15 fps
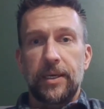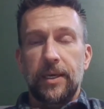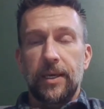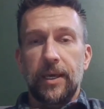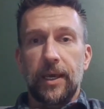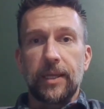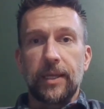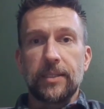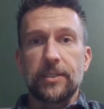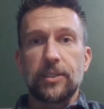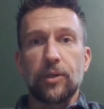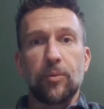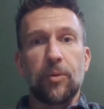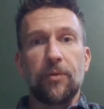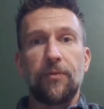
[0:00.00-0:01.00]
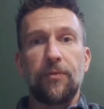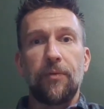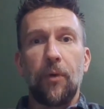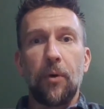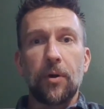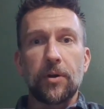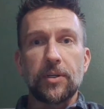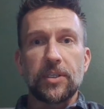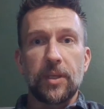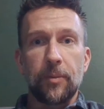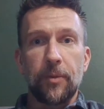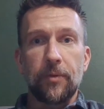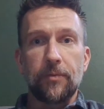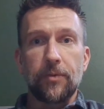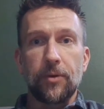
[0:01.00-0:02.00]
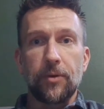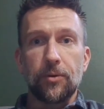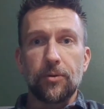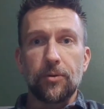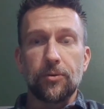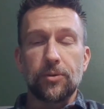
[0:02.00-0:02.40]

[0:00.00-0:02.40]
And so before some of you